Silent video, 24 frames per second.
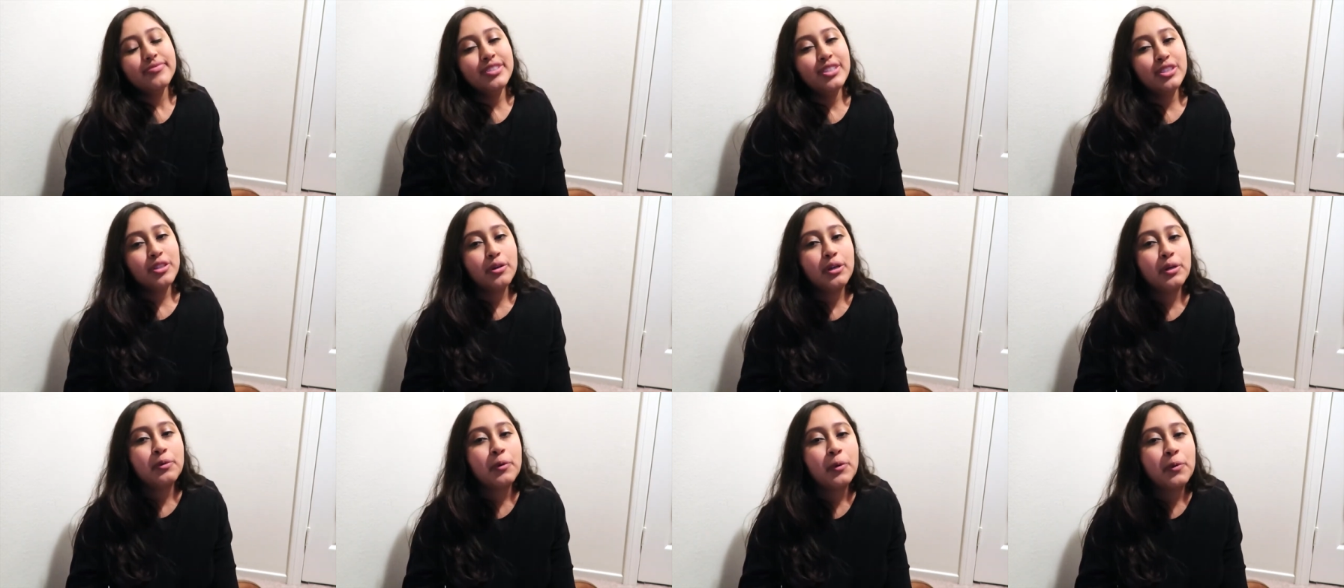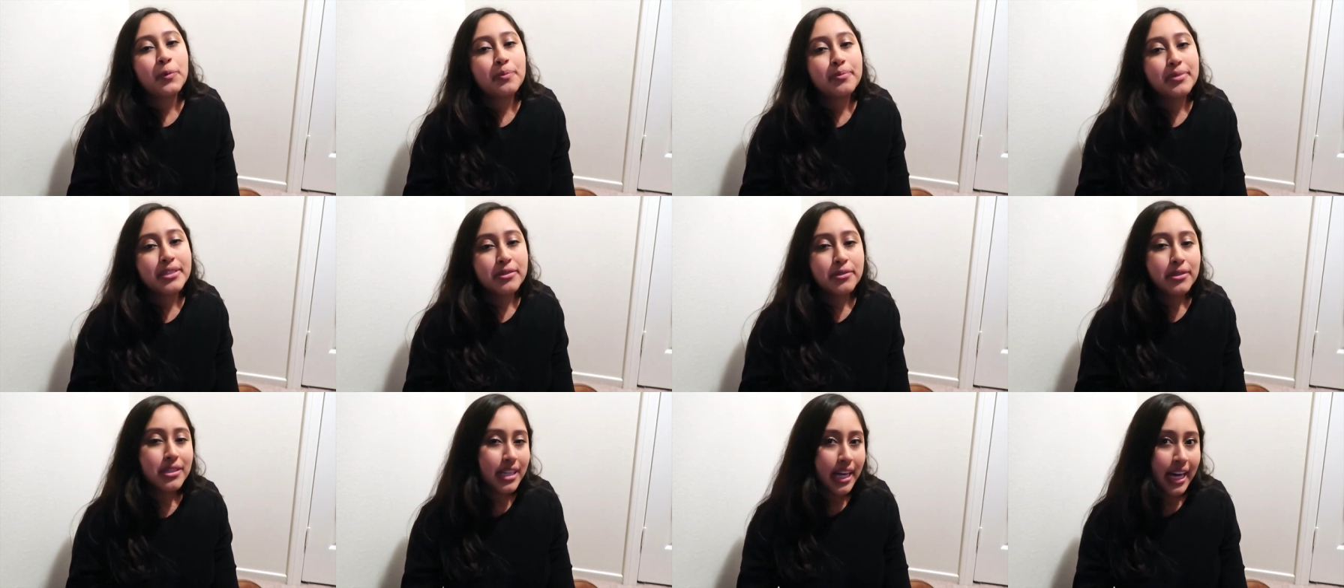so he won't
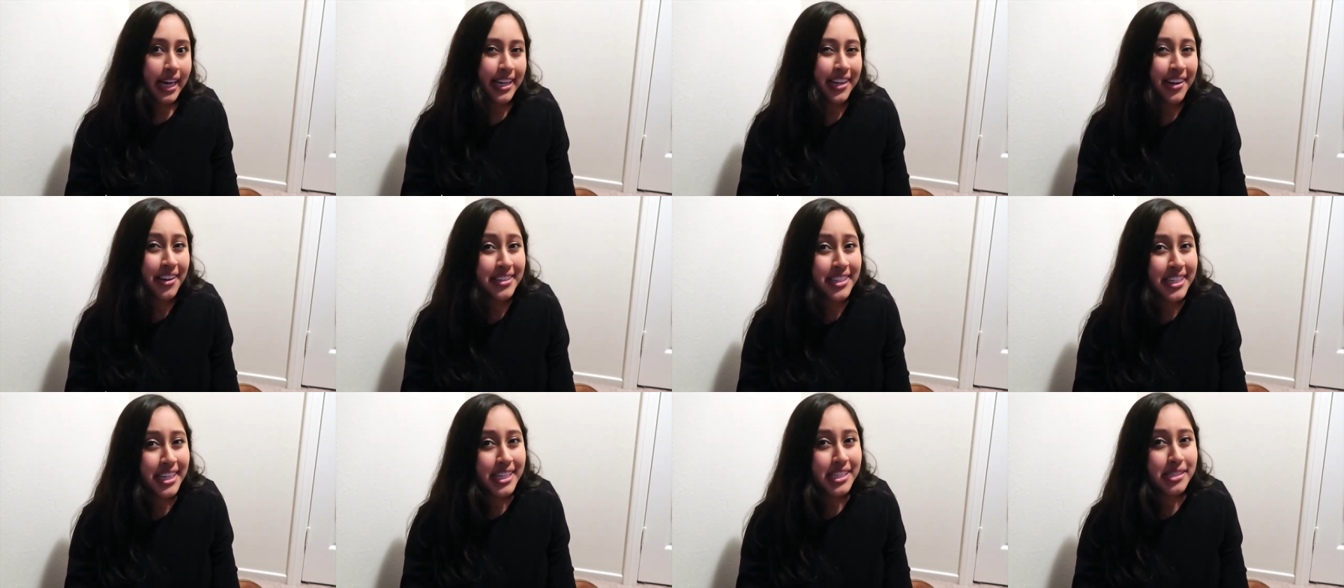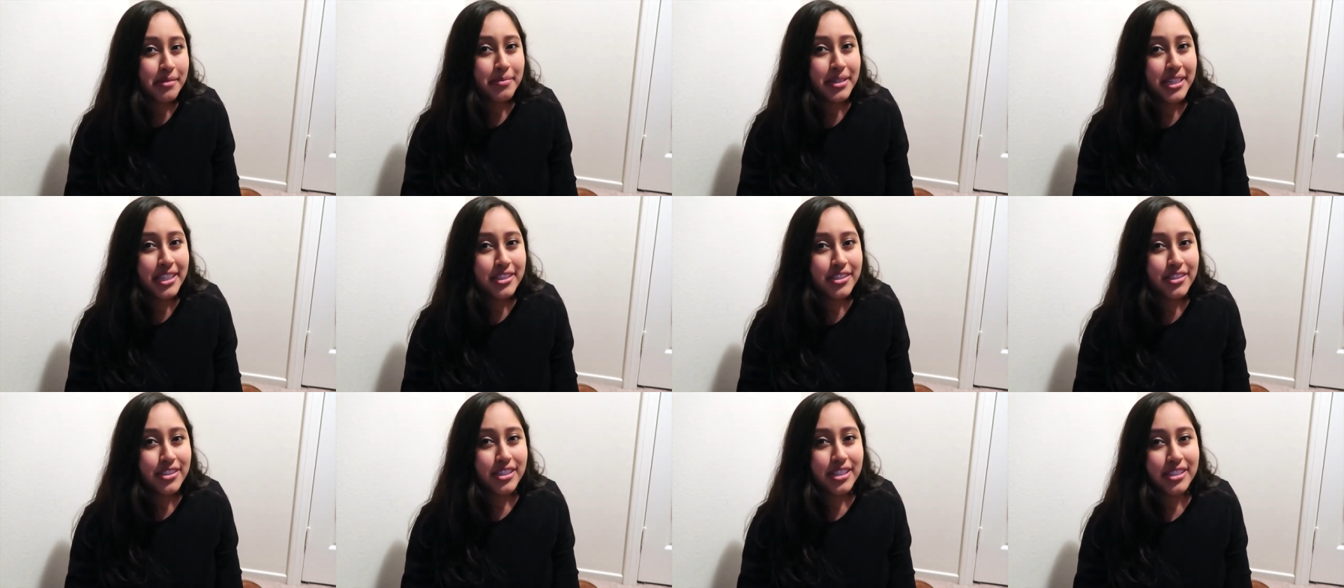be relying on it as
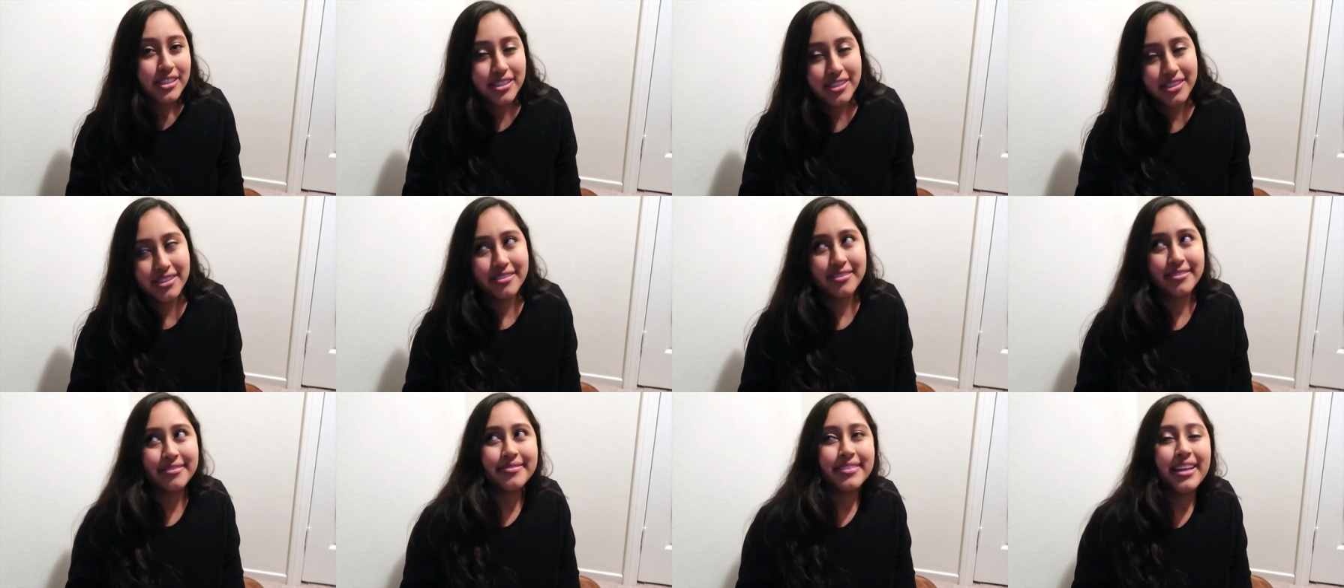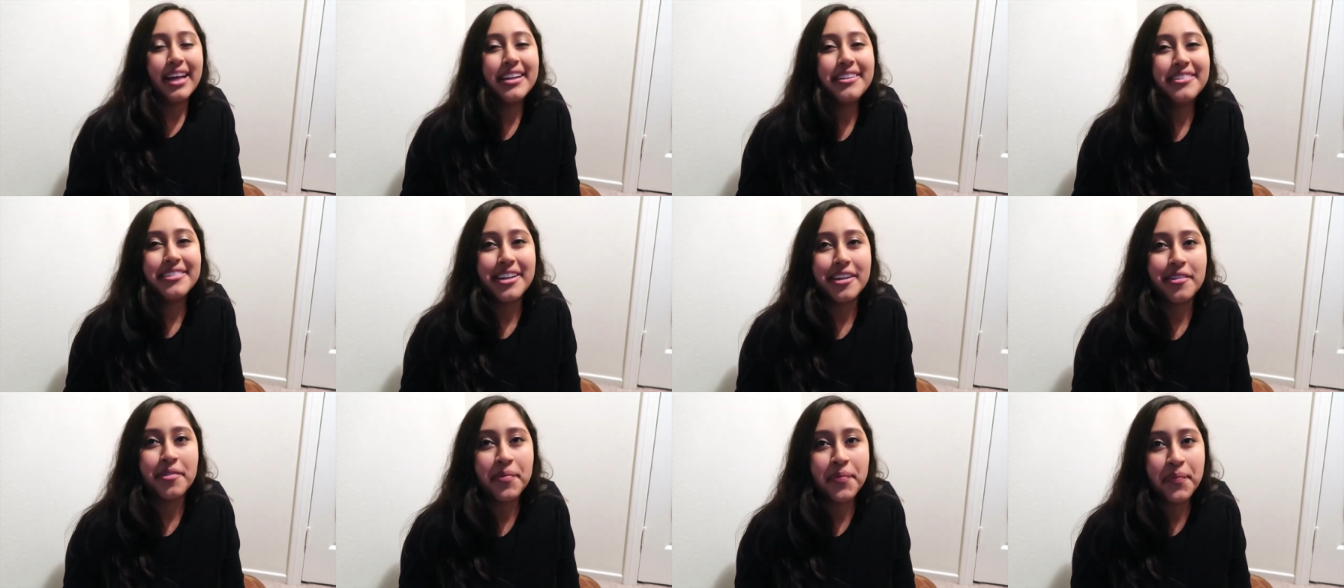much as, I
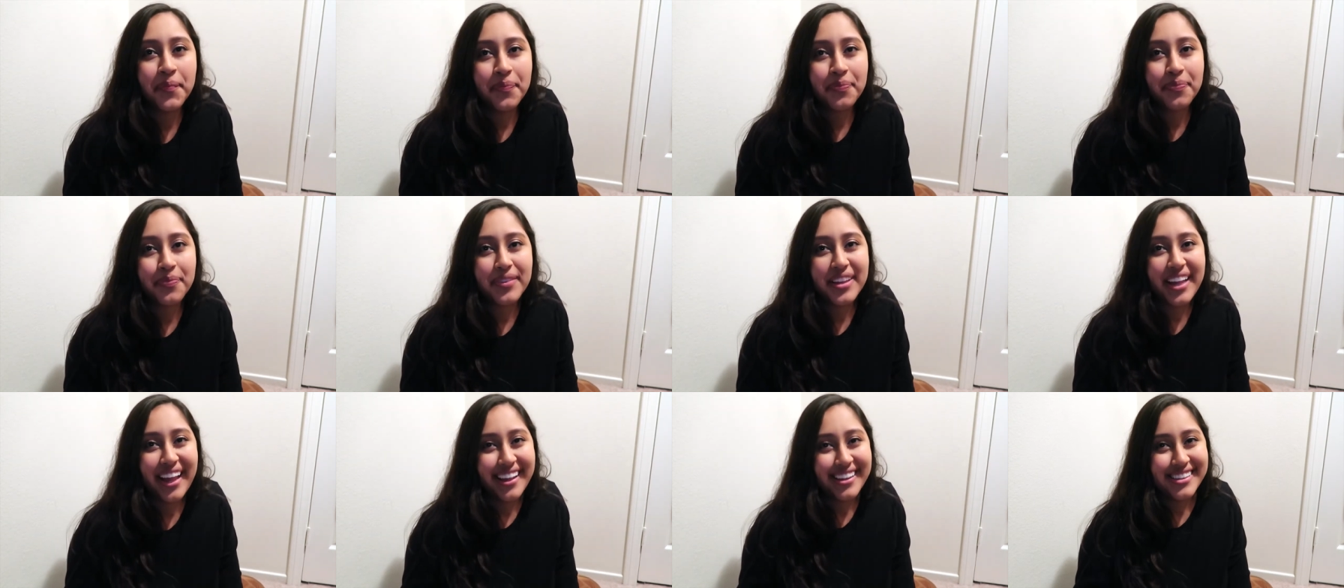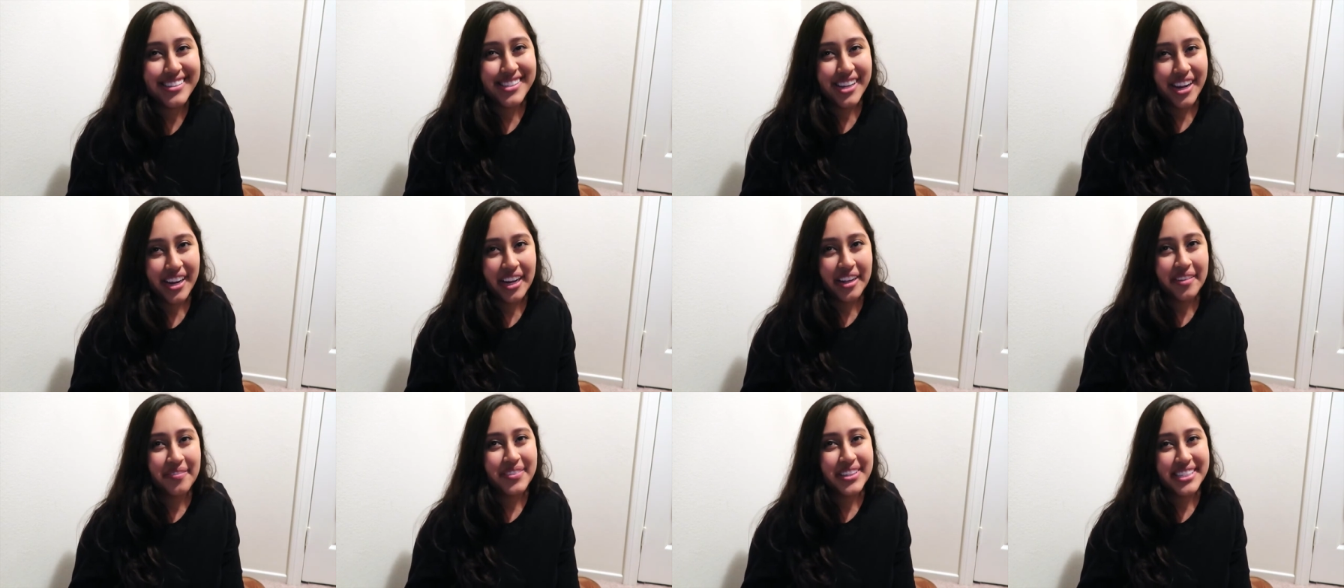don't know.
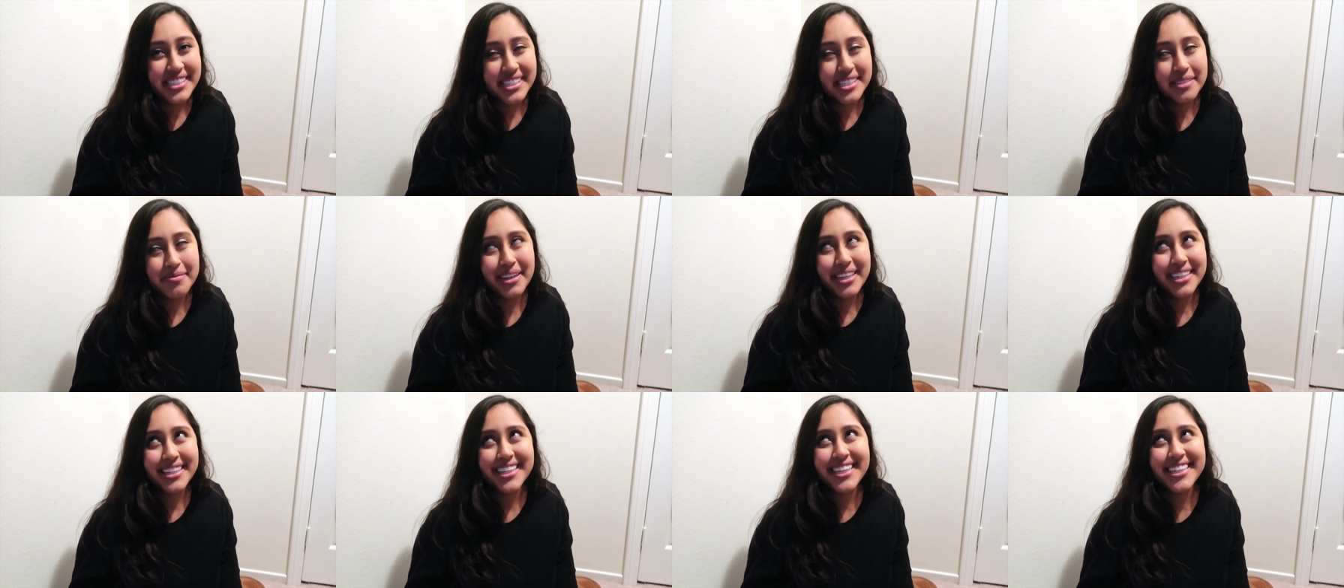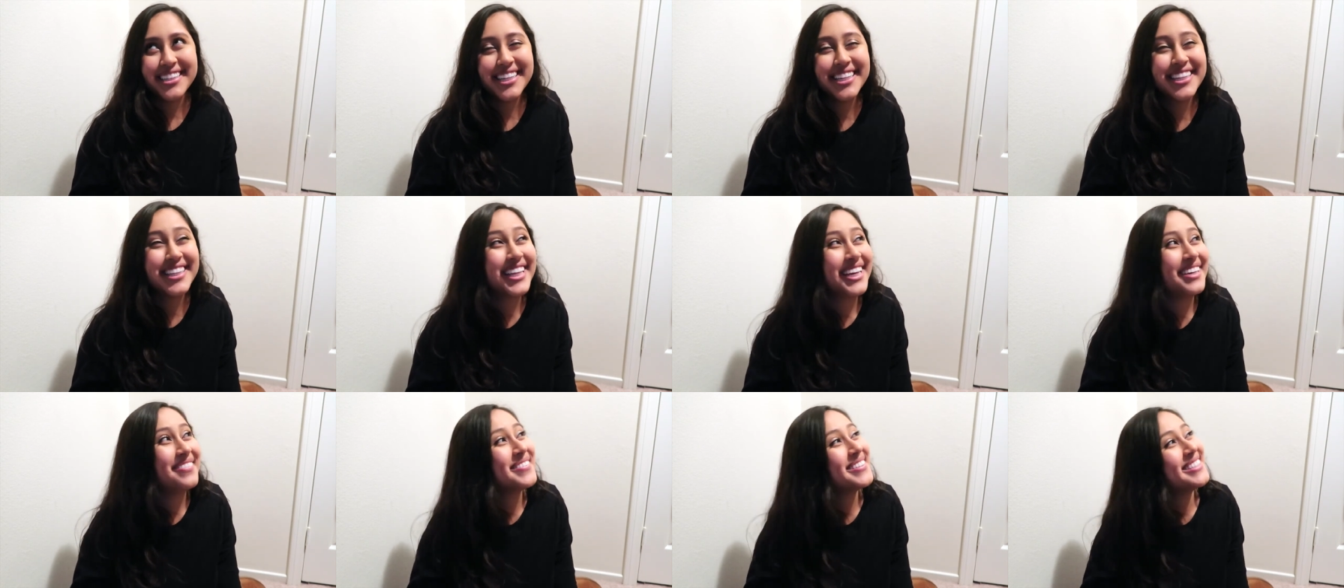Sorry, this is probably like
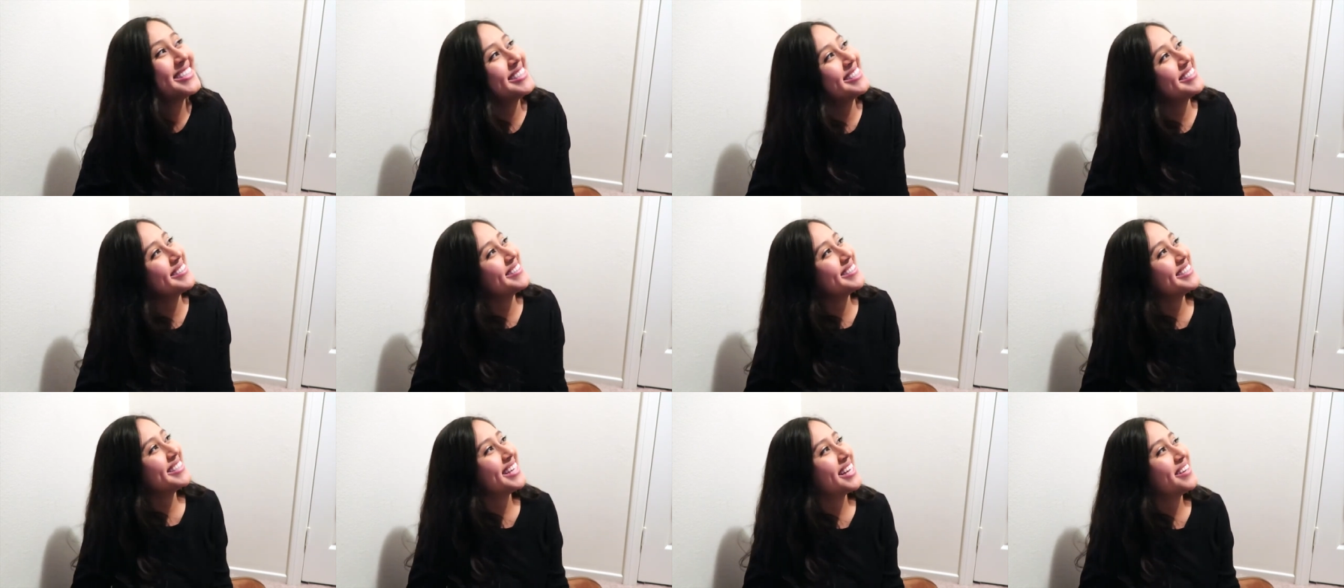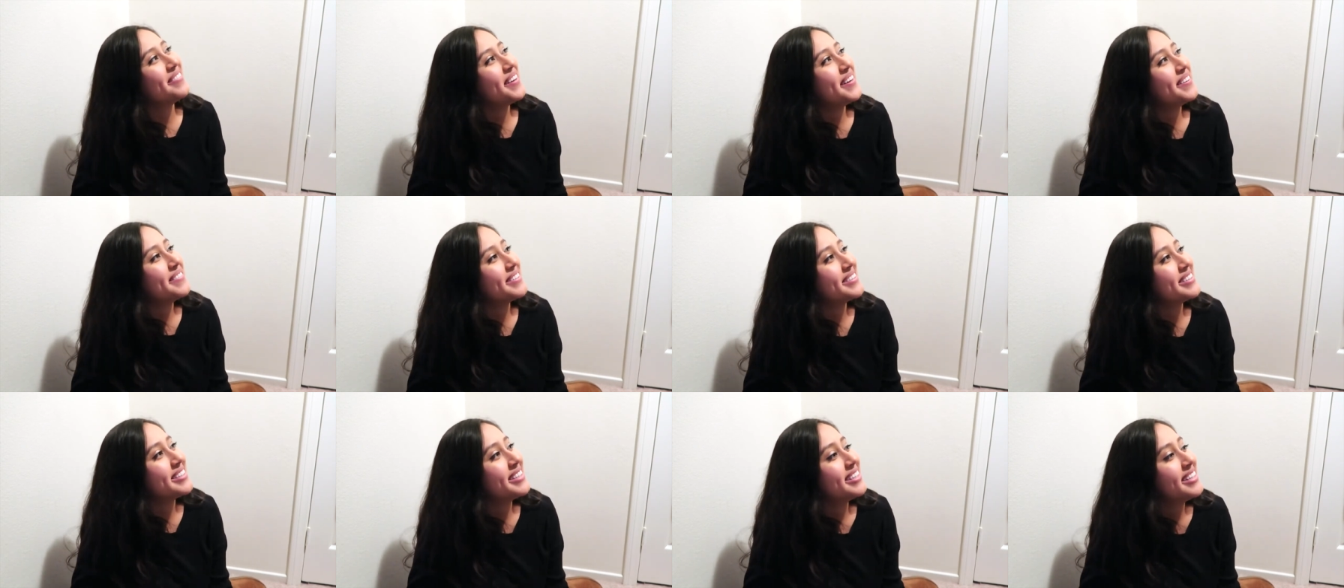the lamest story time
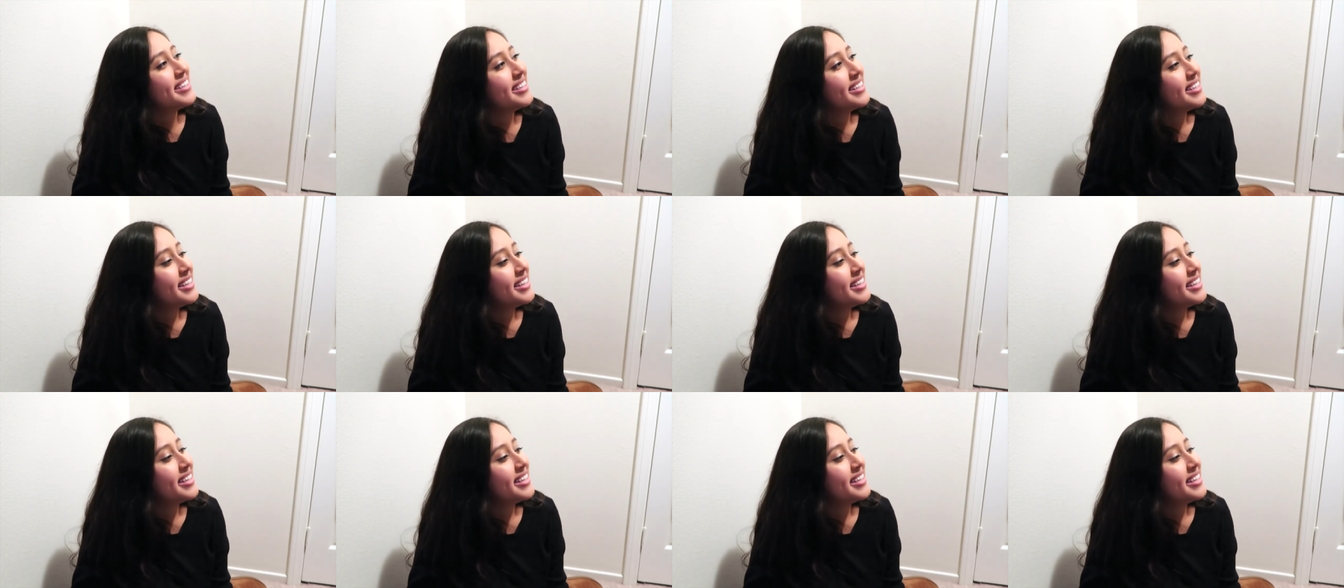ever.